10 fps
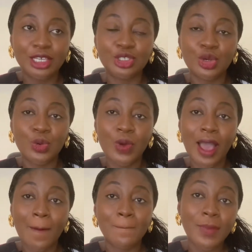So
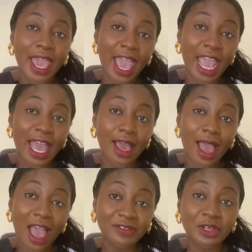
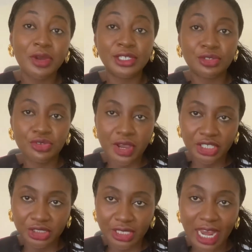after
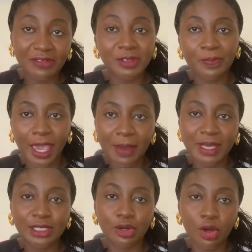registration, after
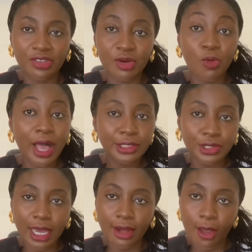payment and all that, whilst
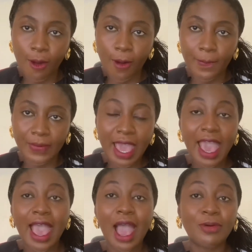you're at home,
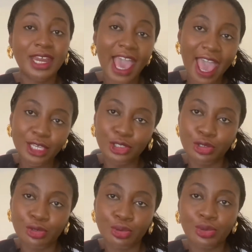I would urge
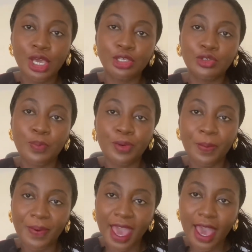you to
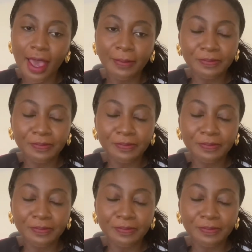prepare,